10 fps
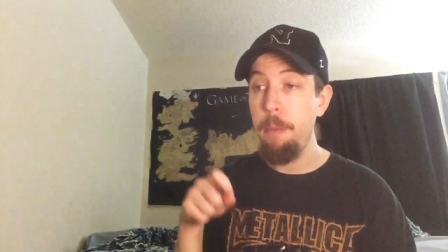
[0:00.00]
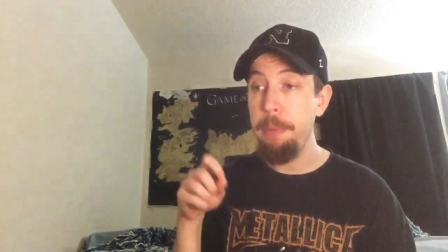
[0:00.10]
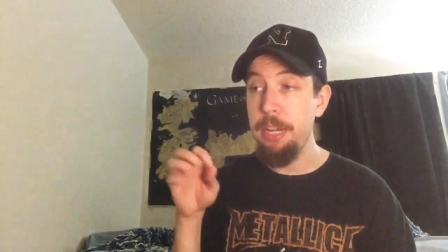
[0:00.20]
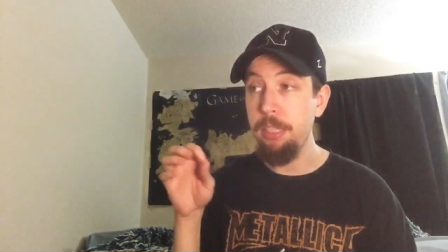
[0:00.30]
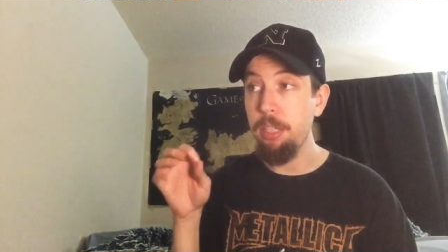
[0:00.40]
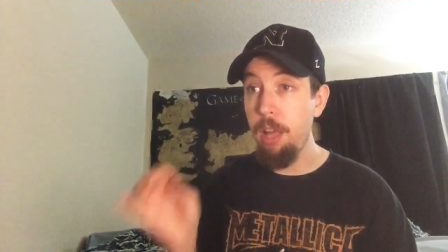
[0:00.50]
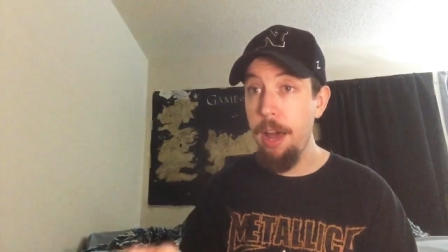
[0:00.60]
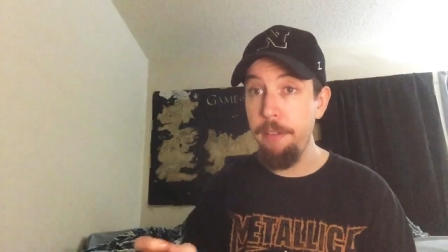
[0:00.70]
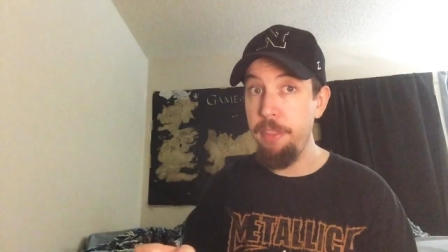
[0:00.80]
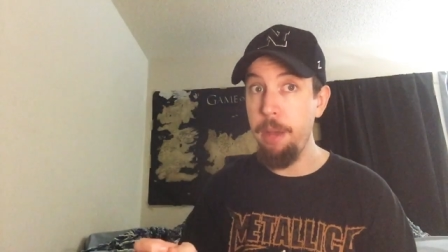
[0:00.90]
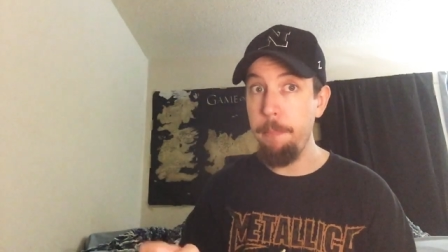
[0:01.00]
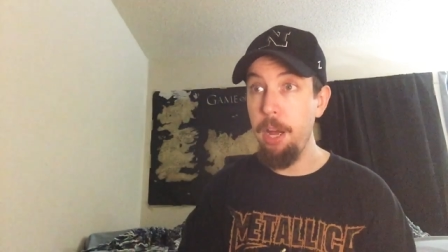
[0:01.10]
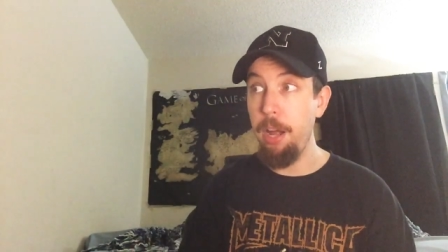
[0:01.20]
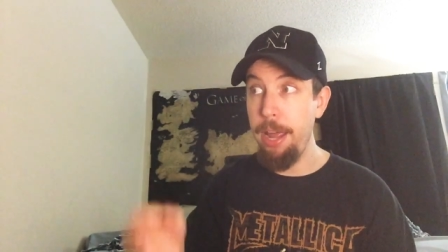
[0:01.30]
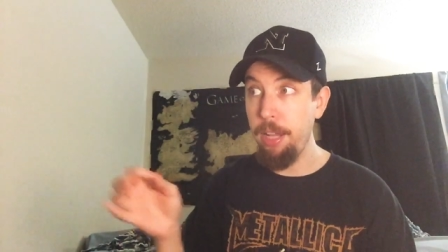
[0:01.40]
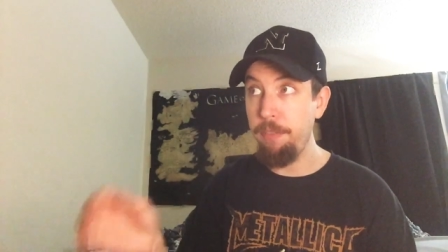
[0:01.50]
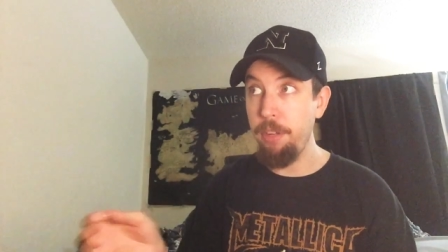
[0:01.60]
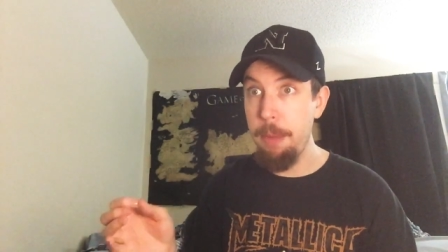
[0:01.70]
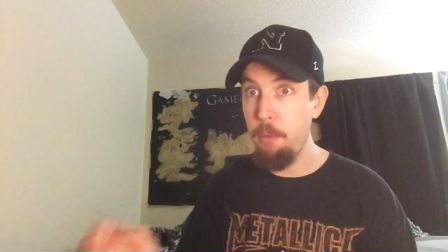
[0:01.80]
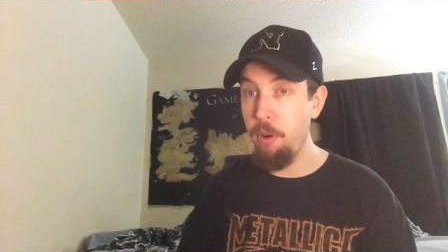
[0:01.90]
because a lot of them a hell of a
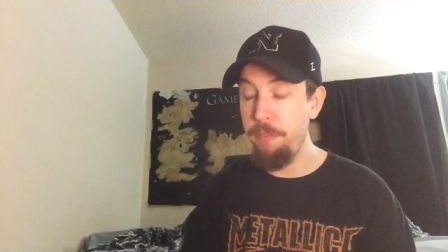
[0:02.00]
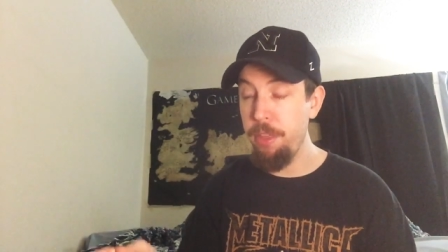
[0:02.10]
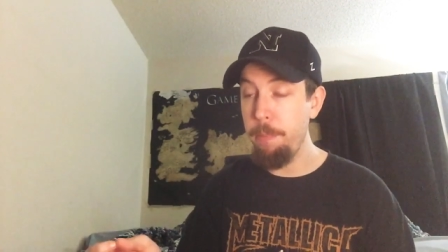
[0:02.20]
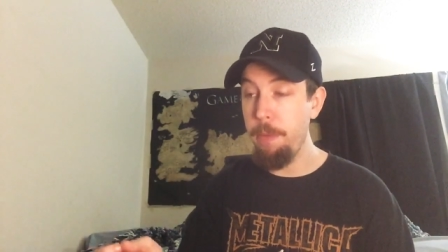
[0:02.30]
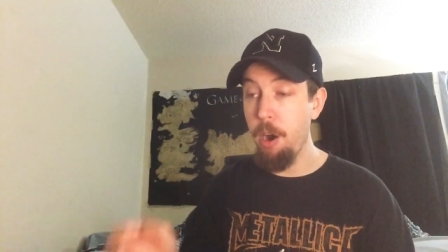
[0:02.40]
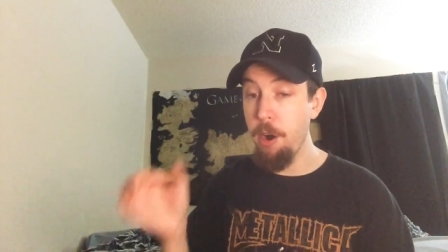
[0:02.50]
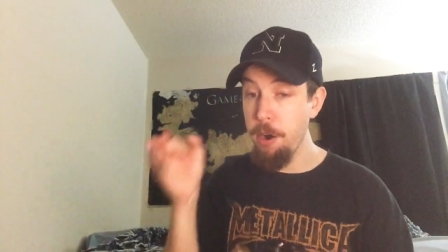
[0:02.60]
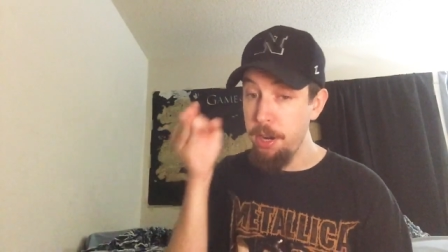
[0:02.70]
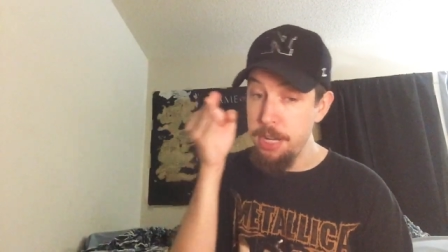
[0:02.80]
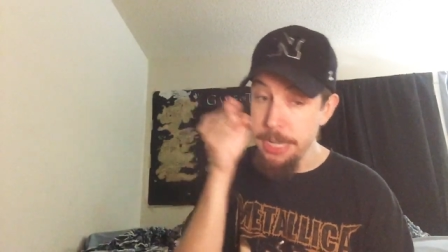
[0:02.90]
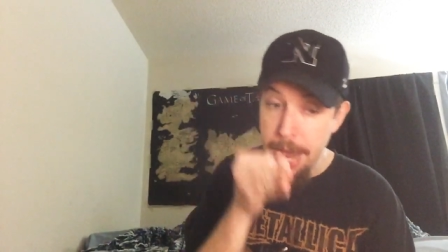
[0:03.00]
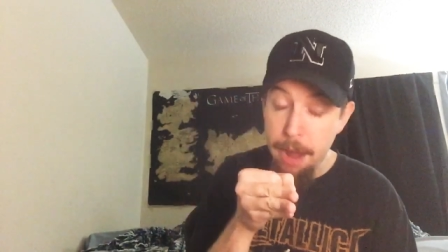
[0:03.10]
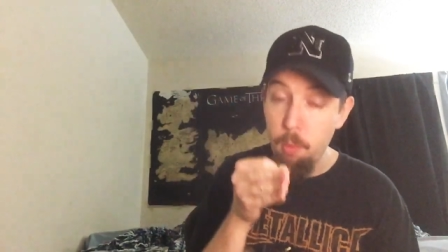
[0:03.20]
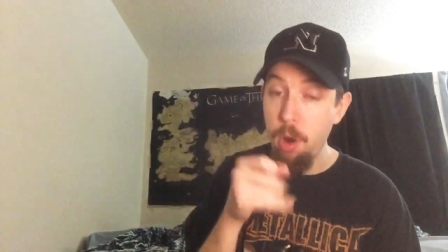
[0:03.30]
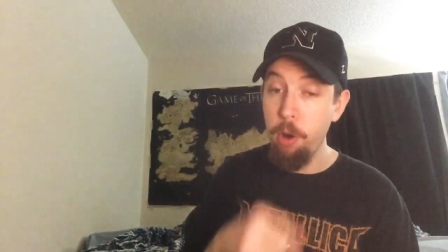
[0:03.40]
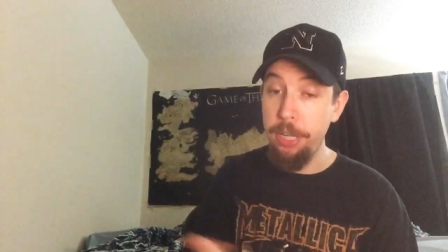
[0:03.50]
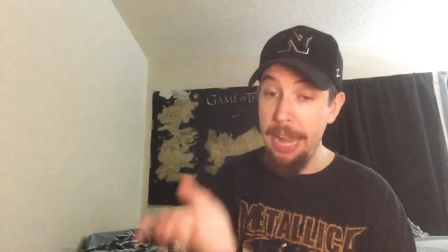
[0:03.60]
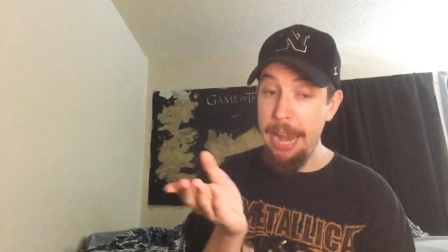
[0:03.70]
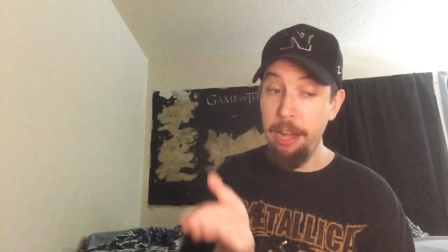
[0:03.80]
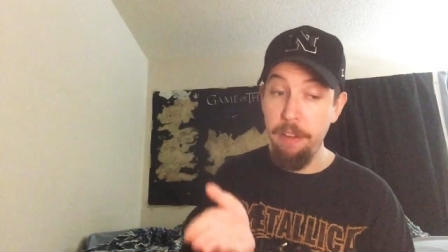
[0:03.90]
lot more of them are not woke
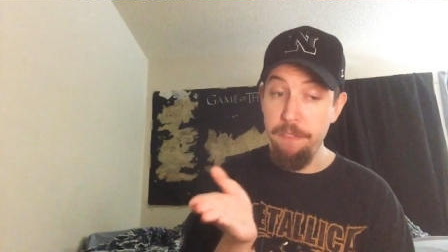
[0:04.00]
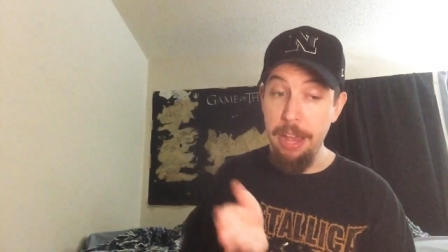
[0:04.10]
and in